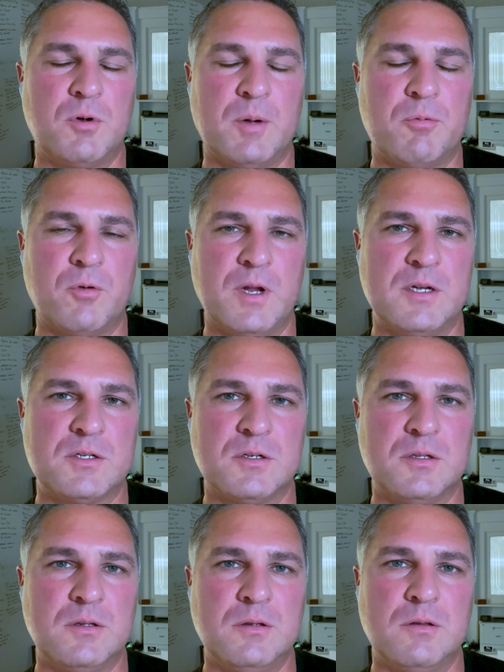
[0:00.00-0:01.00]

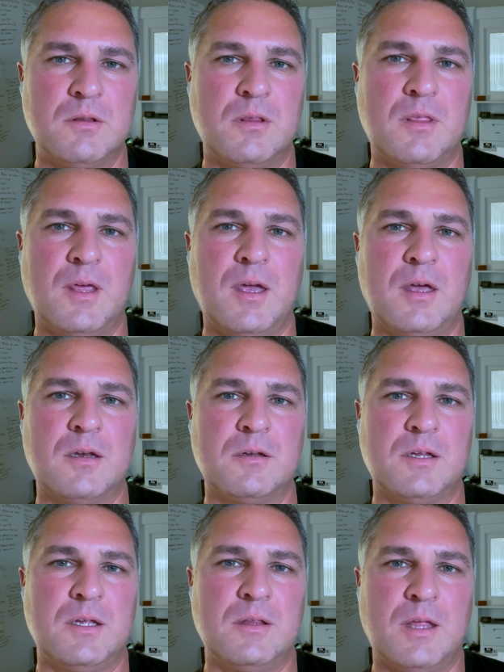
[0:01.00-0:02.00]
preparation that
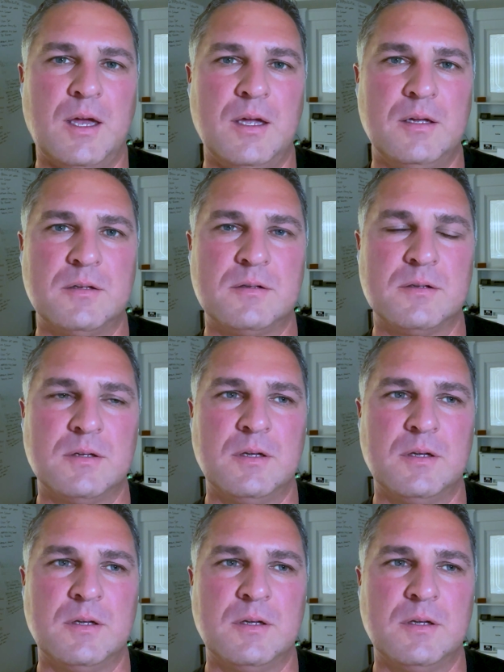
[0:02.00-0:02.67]
he liked.